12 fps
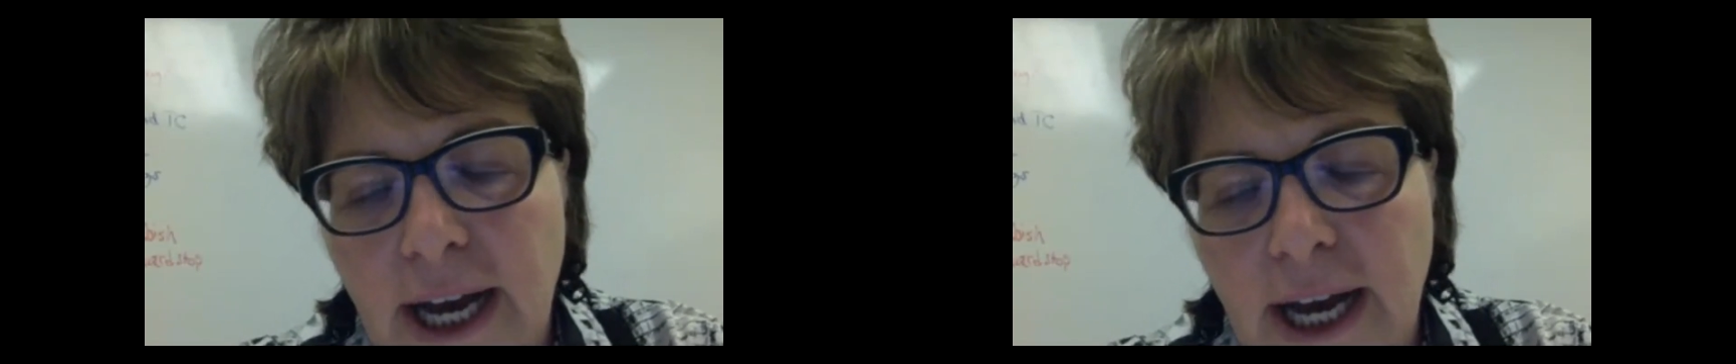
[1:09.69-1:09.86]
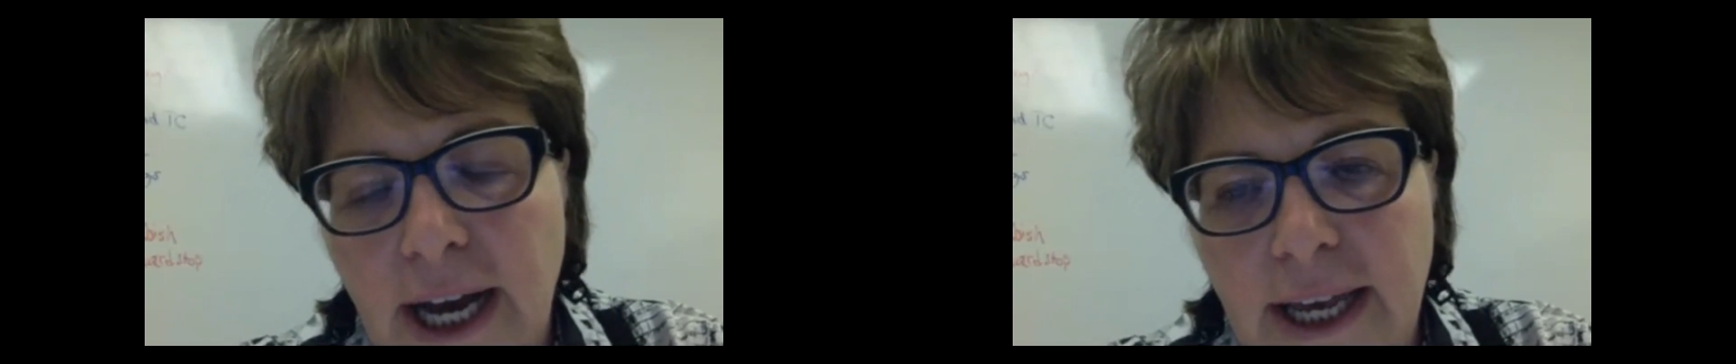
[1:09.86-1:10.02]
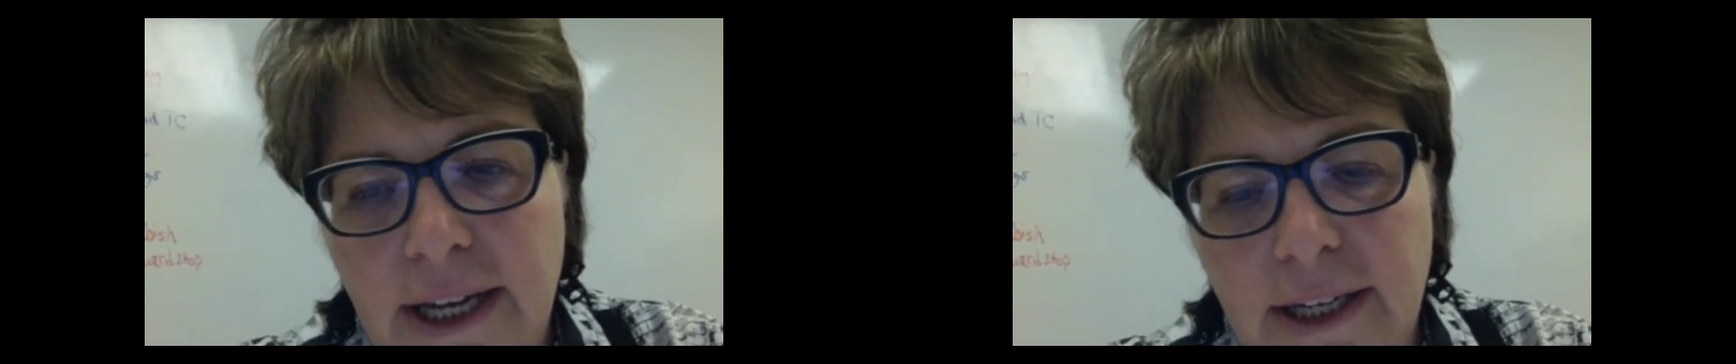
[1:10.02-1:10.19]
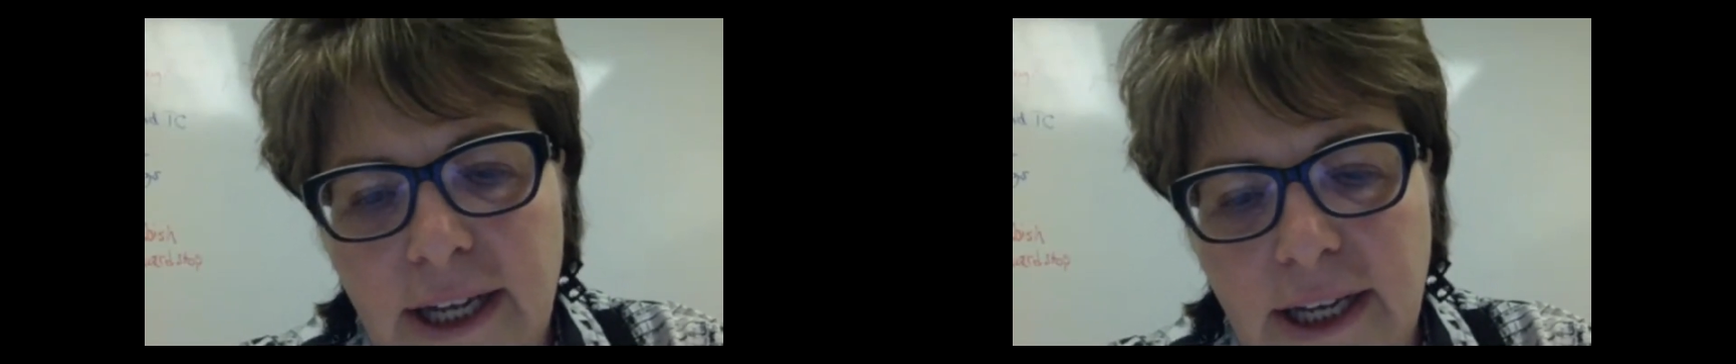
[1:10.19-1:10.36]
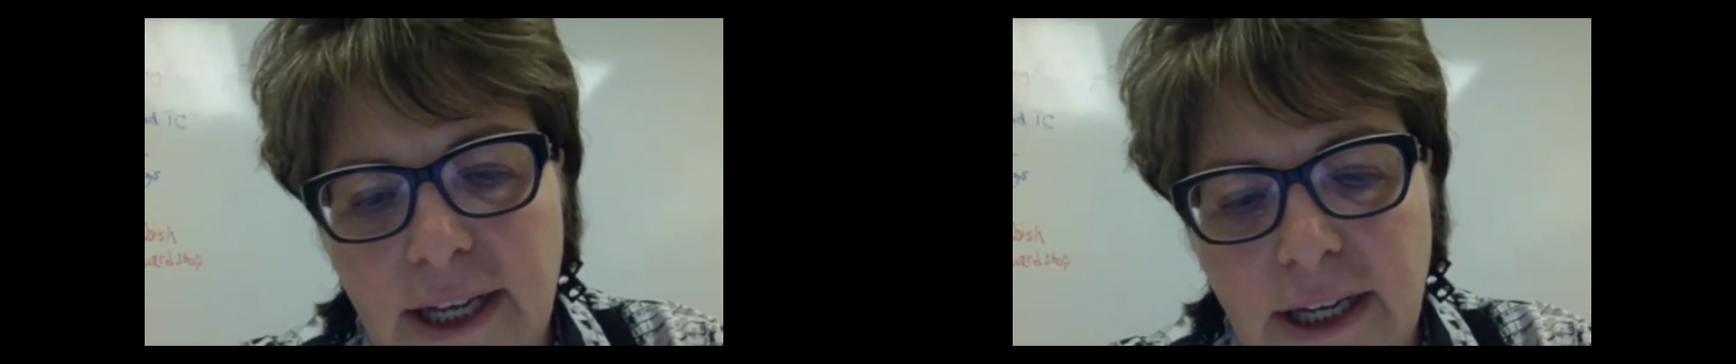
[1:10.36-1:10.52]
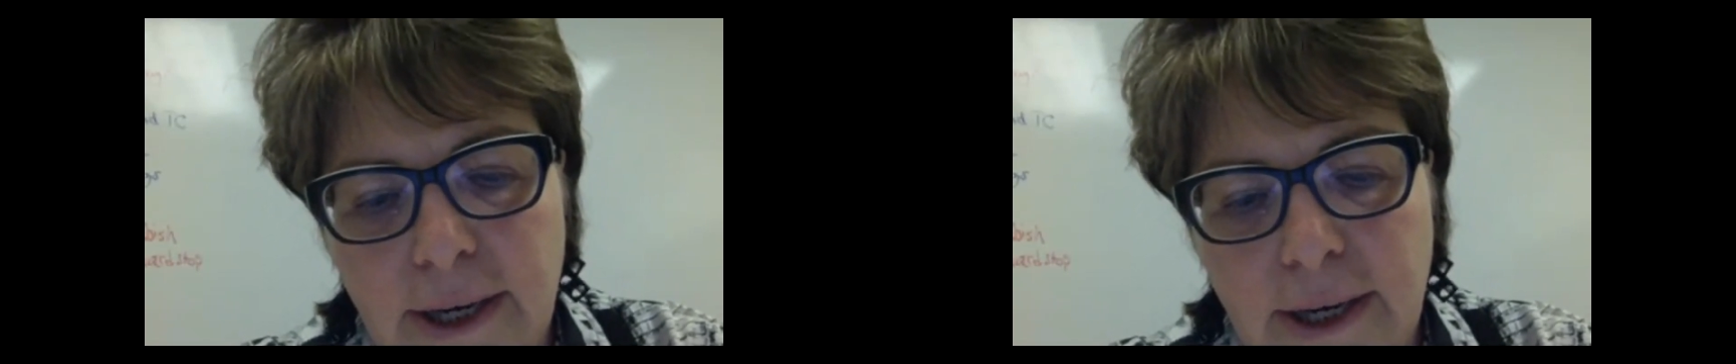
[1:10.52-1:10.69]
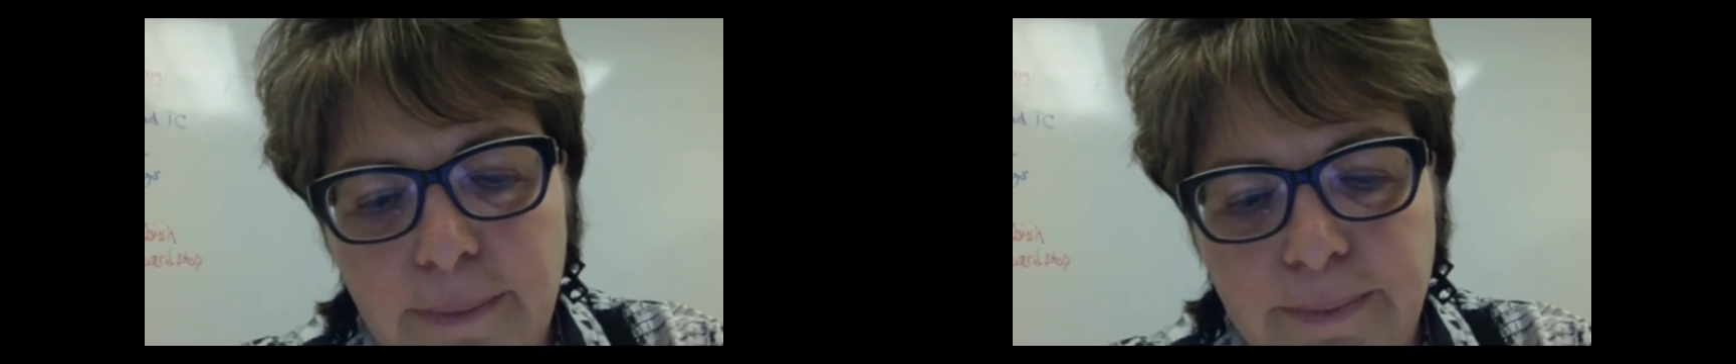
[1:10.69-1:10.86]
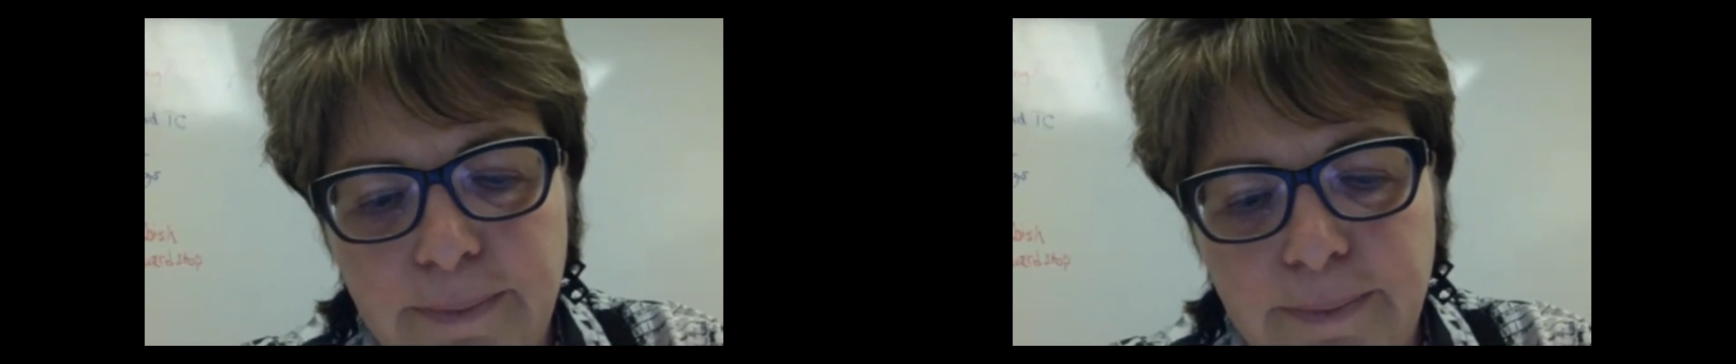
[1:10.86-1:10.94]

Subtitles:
I had a